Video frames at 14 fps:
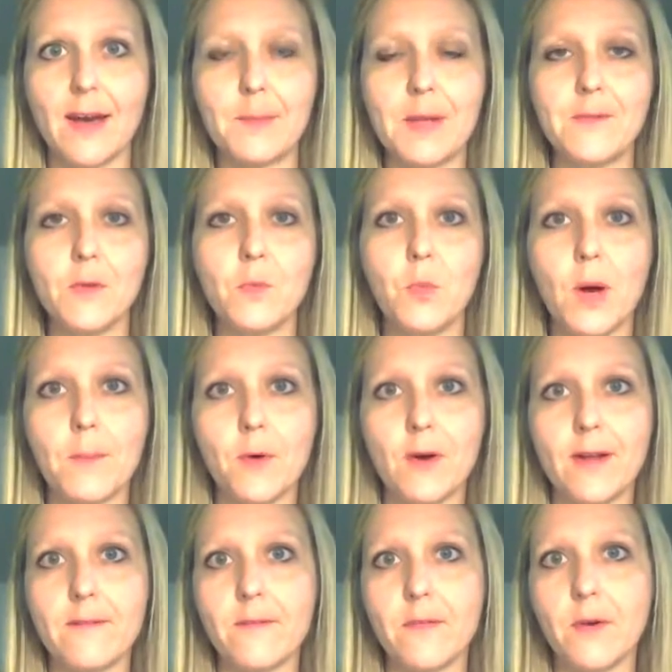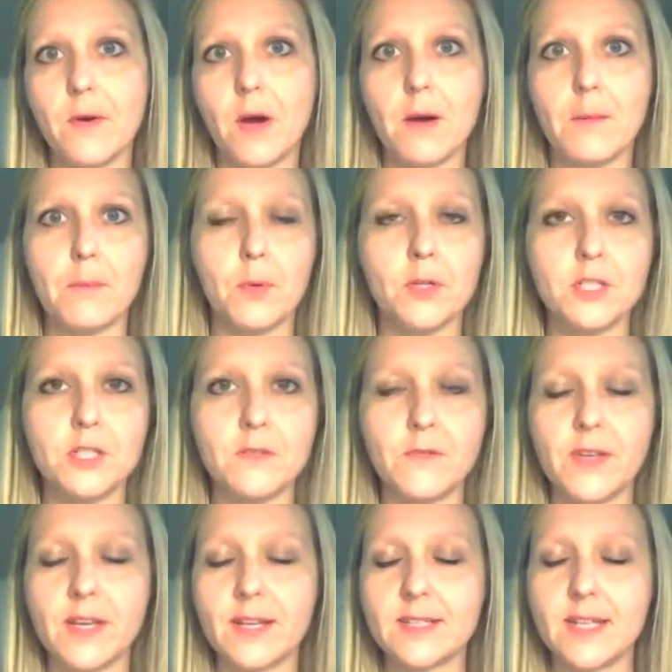If you want more info on Portion
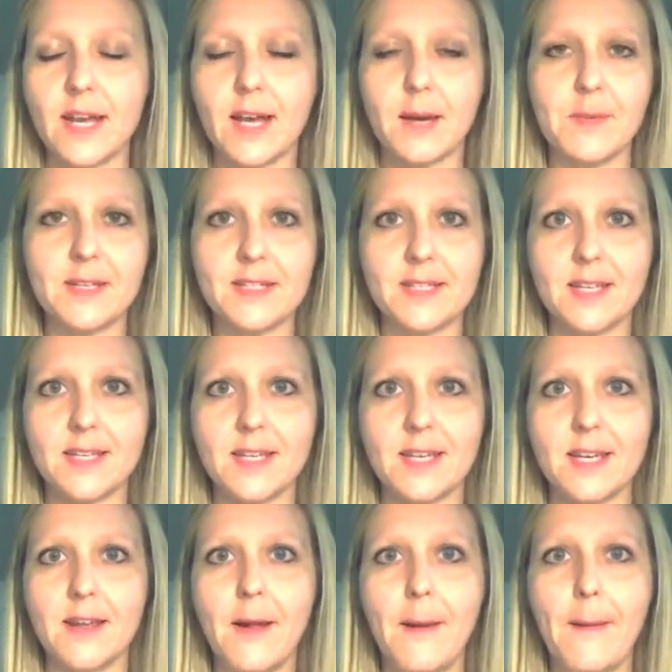Fix, happy to send it,